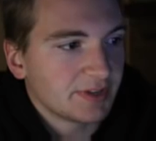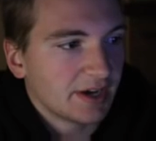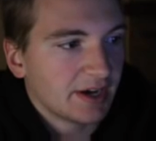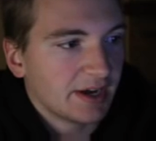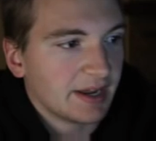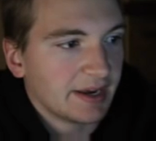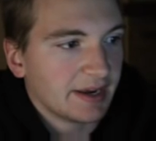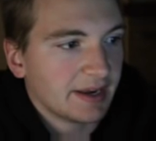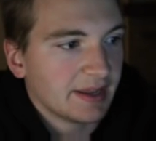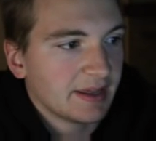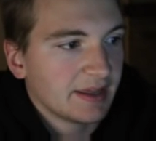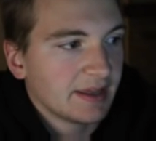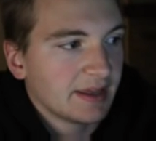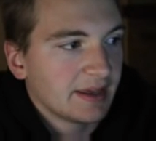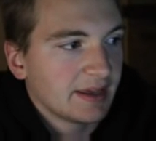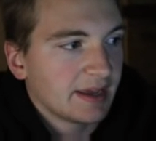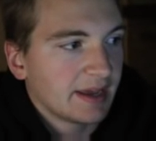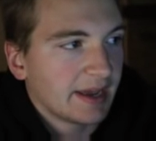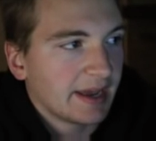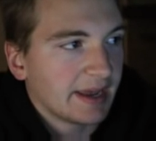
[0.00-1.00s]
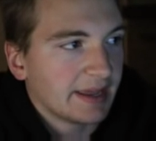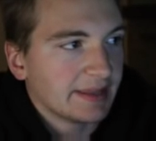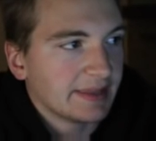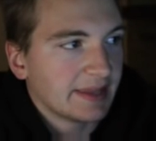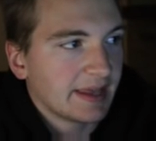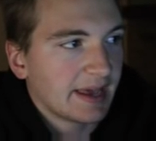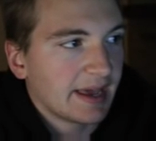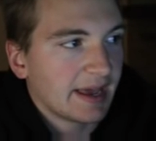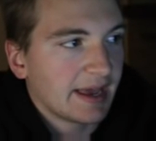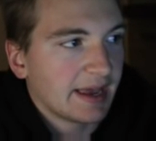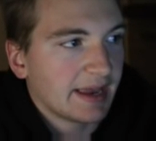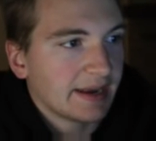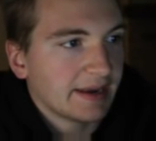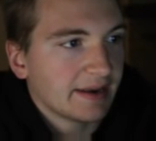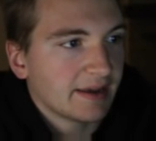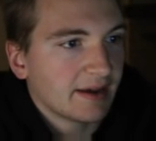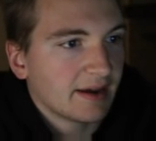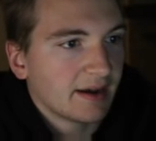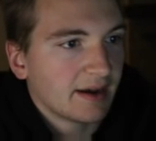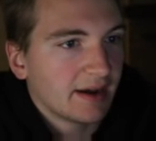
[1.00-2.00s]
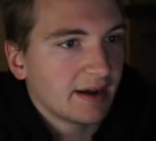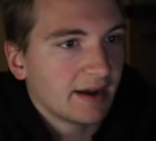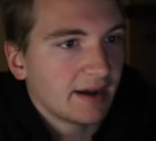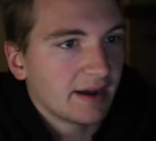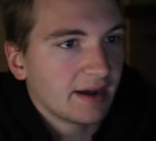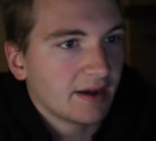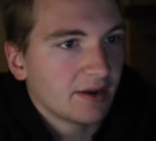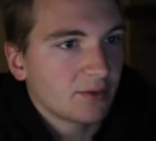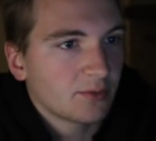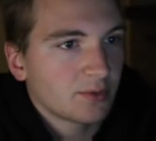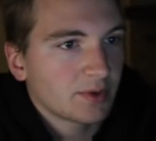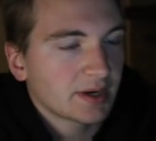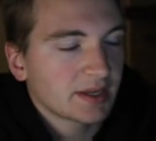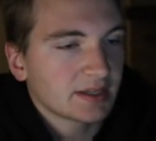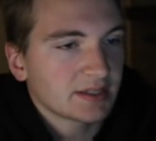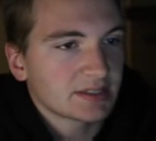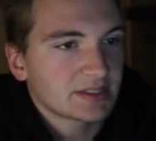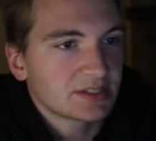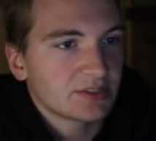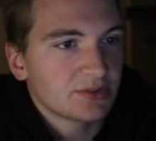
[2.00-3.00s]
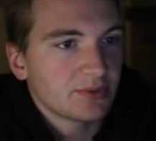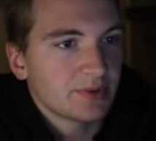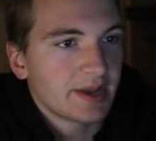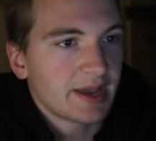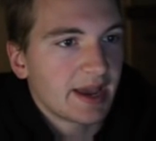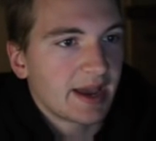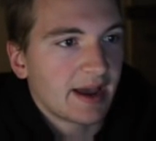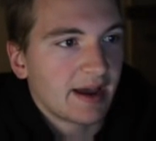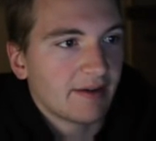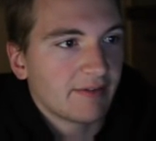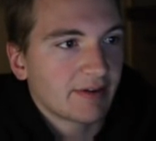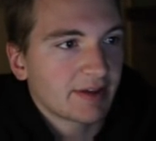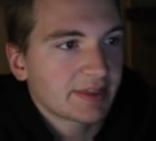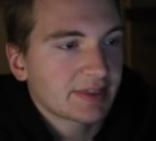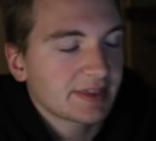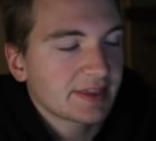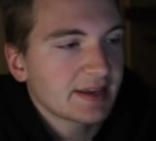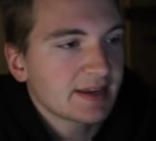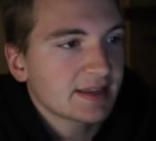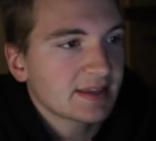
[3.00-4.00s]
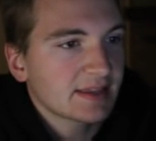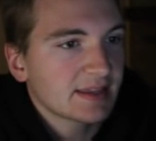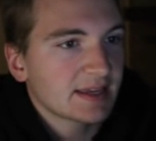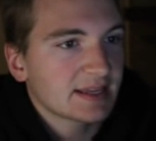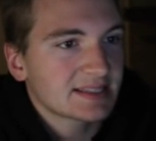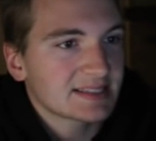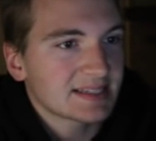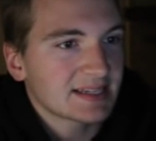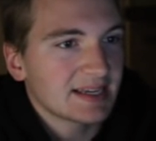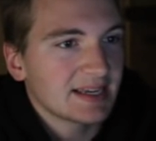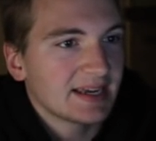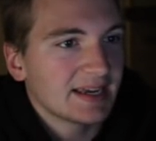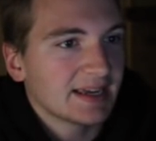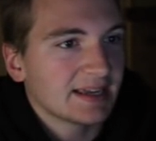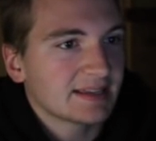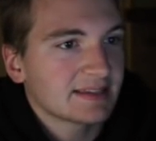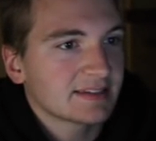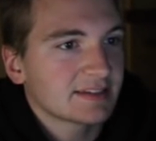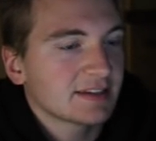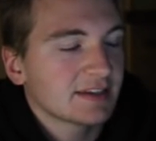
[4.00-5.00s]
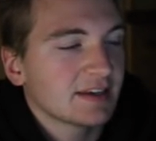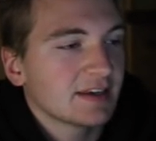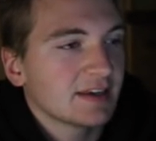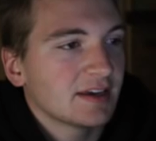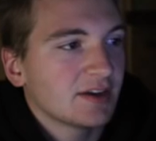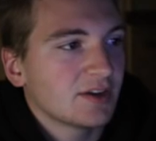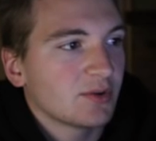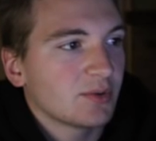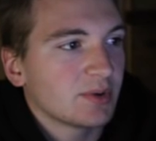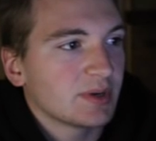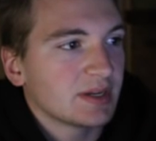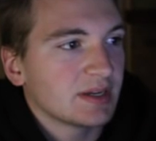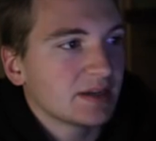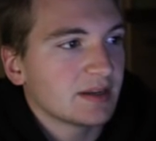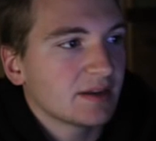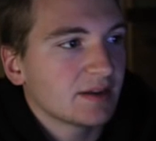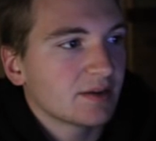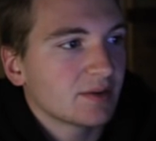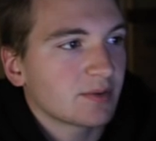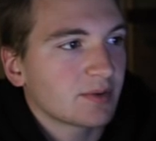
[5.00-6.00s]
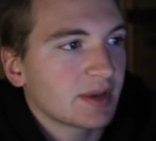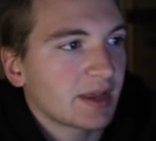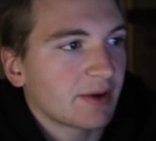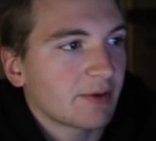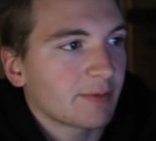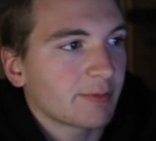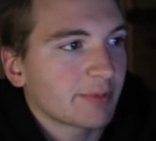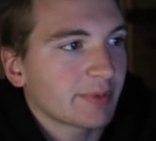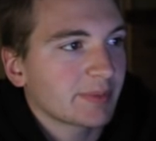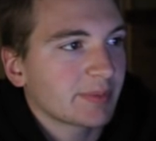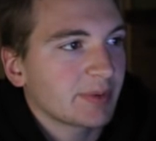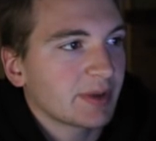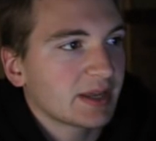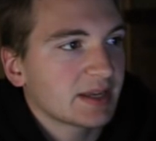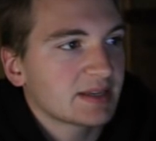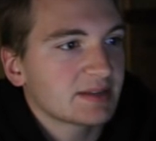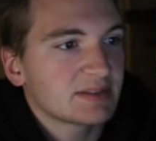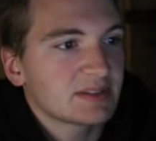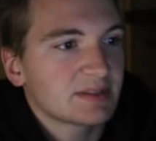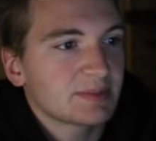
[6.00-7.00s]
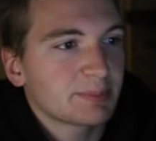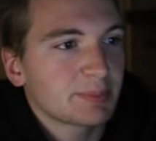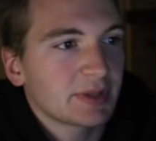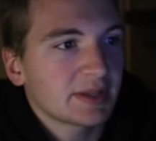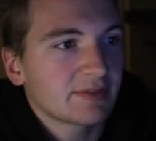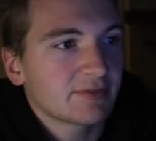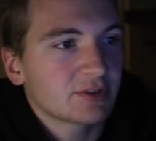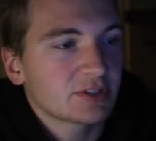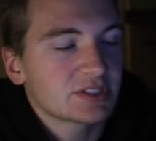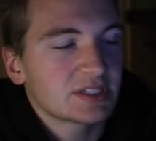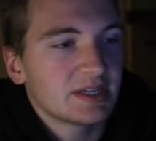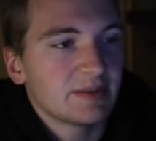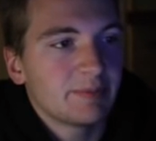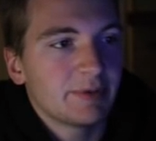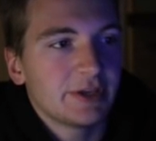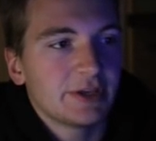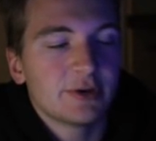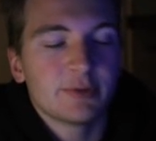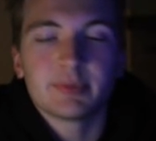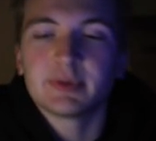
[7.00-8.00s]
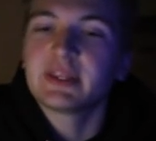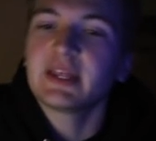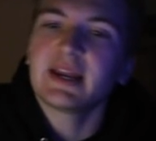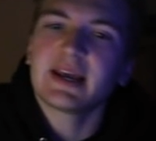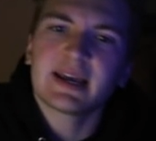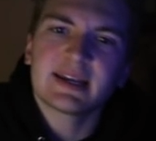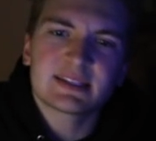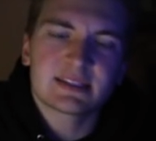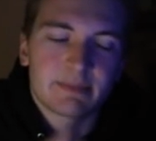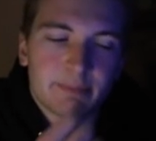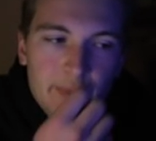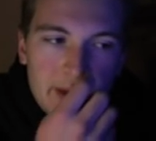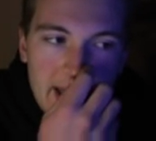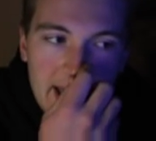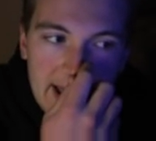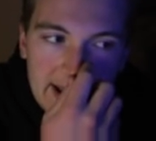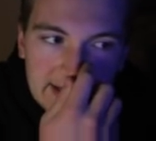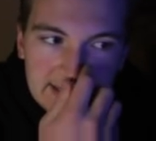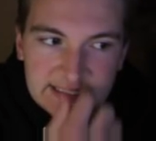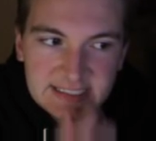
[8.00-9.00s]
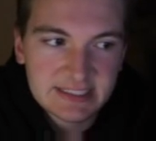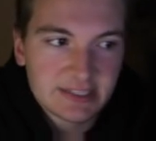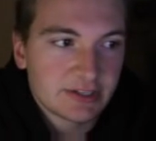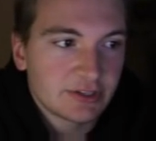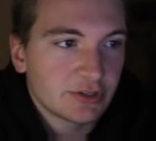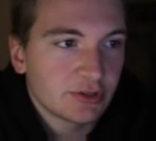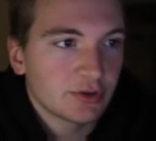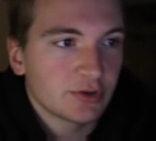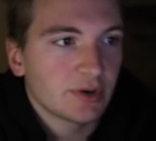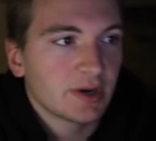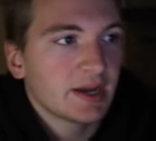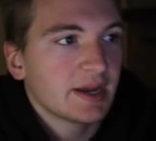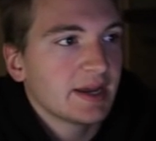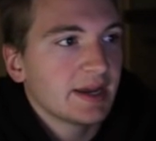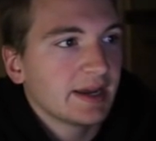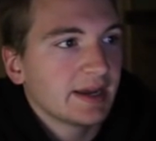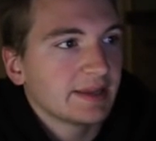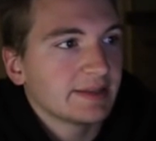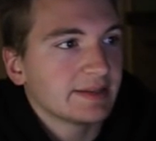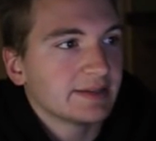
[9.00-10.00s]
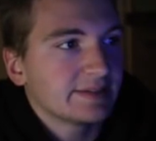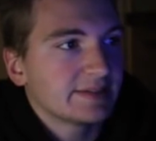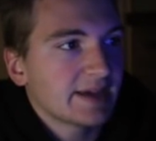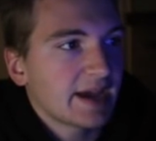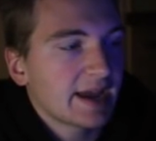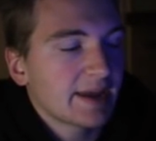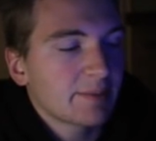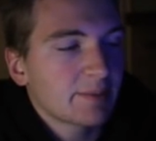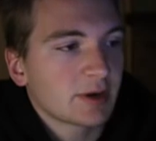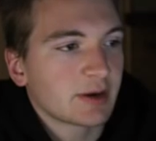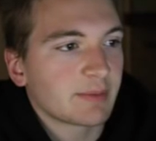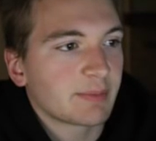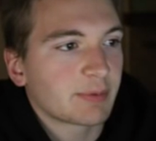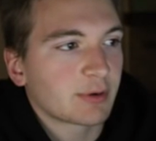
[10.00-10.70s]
done. And then, uh, what else do we have? I think that's it. We, yeah, we've been playing Flavor CPU, but then I got some packs to do in the Diamond